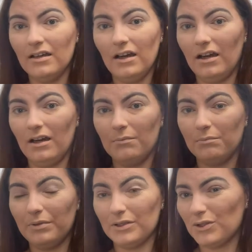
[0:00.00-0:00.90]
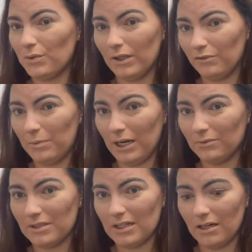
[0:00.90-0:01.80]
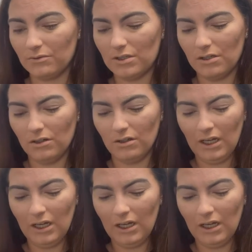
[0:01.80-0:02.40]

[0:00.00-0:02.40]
but it's £12 now, so